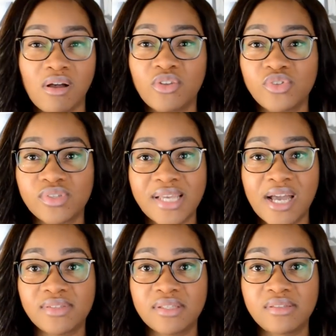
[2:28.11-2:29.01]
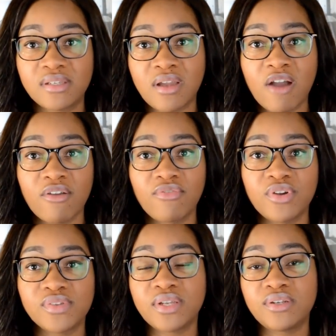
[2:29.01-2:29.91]
ultrasounds and
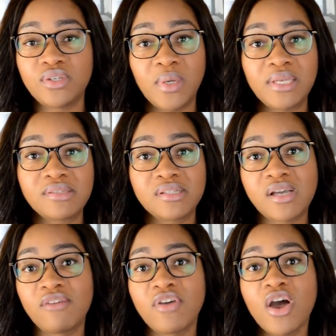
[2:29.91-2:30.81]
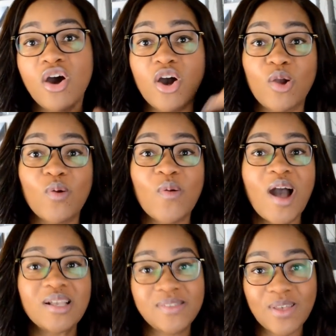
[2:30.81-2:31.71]
sonographers that are doing stuff
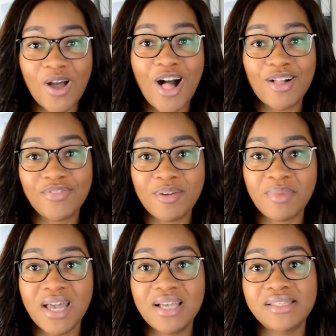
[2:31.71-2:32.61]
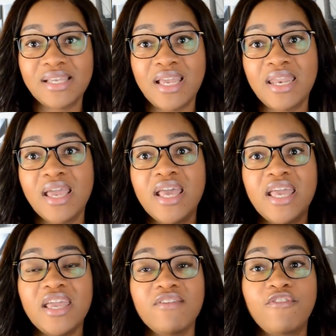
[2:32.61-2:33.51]
across the hall from us and
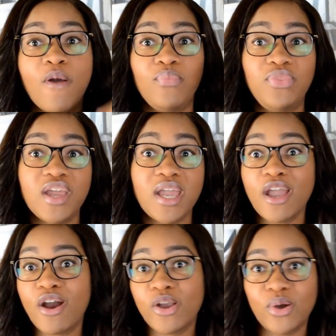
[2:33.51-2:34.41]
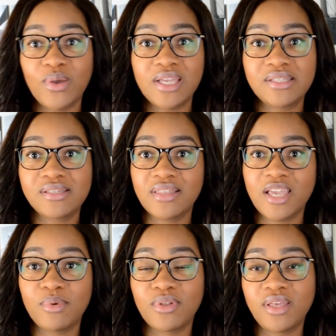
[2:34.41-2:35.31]
if they are going into
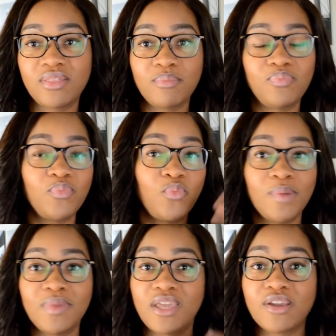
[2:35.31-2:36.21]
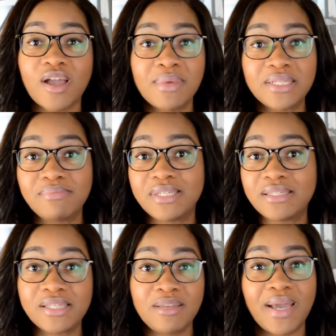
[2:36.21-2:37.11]
labor like the women that are coming to be
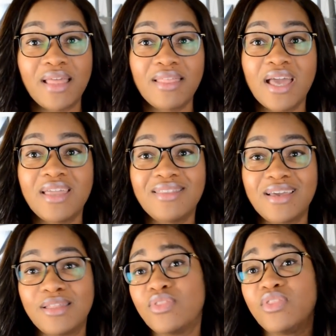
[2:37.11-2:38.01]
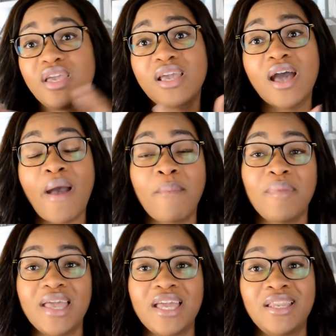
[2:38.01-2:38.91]
seen by then then they come
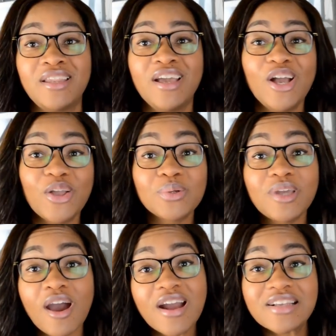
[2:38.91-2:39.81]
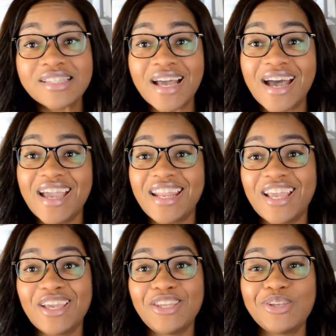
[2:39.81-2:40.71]
and go to our side
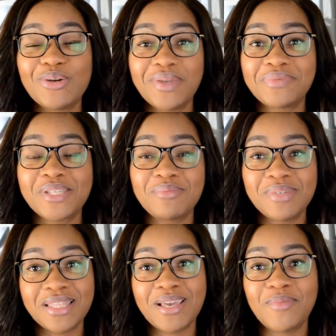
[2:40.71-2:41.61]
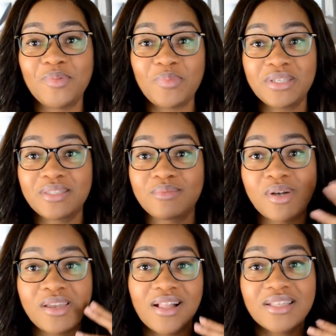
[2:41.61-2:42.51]
and you know we have to admit them and put them
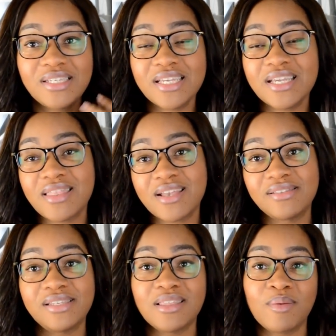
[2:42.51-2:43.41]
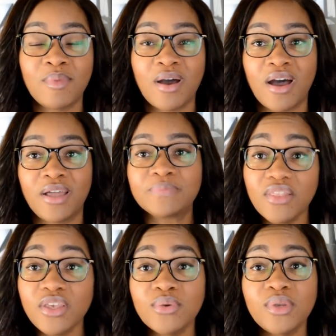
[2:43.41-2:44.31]
on L&D and then see them on
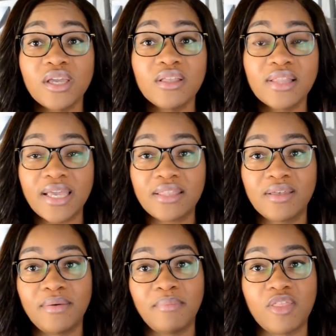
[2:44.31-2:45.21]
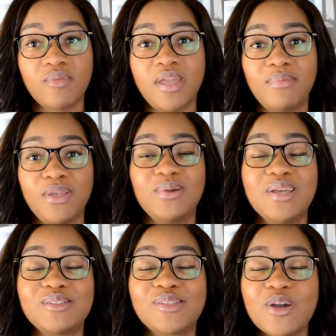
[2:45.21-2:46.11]
the unit like the mother baby
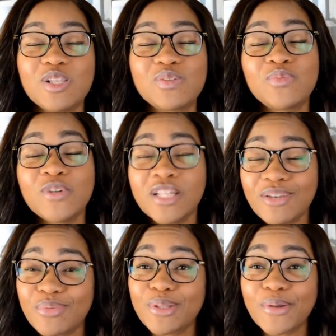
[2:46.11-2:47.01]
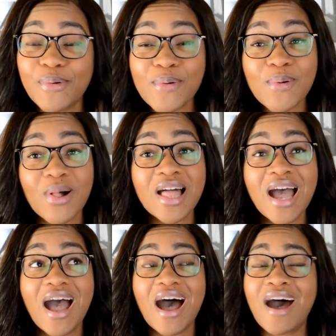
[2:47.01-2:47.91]
unit so it's really really cool
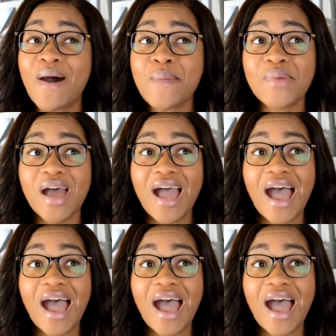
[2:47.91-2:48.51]
um,